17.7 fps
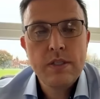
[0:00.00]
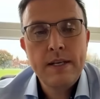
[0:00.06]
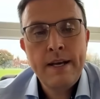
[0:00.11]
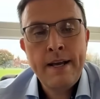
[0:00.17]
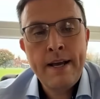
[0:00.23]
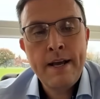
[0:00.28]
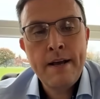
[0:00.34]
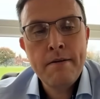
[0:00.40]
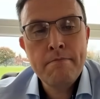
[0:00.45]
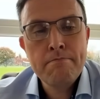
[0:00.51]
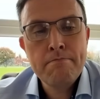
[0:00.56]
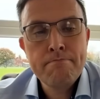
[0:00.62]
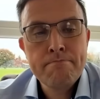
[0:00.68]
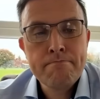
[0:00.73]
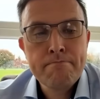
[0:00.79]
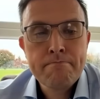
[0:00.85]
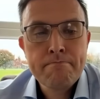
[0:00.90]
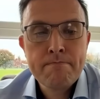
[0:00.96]

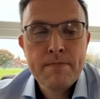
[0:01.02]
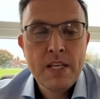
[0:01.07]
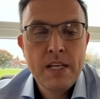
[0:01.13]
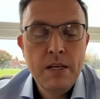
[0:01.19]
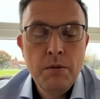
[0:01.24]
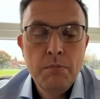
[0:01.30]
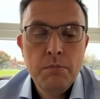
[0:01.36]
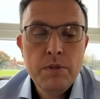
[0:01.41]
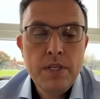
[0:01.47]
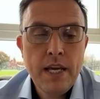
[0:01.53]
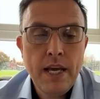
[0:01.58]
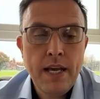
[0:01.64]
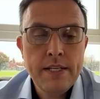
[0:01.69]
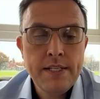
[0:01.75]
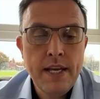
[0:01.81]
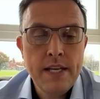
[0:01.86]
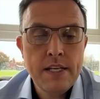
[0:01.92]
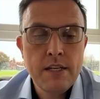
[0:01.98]
A
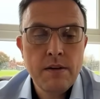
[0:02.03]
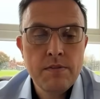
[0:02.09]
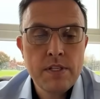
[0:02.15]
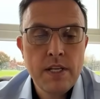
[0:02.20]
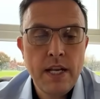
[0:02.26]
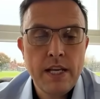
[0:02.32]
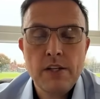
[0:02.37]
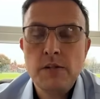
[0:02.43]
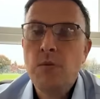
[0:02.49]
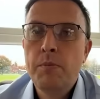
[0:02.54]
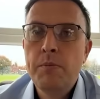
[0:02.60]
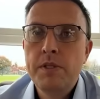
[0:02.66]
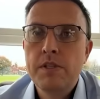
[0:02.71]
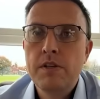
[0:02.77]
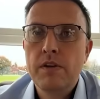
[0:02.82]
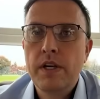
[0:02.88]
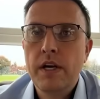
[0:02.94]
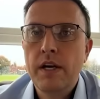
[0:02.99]
tentative selection would be
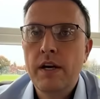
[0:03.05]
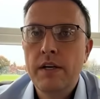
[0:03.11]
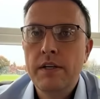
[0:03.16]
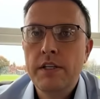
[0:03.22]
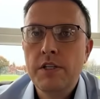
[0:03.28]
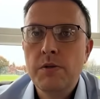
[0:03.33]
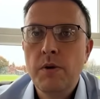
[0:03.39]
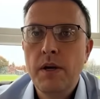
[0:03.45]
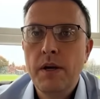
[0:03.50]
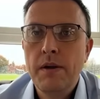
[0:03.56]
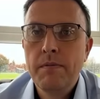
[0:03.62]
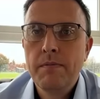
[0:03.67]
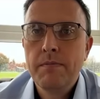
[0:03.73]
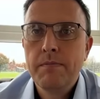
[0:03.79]
Sir Gerhard each way.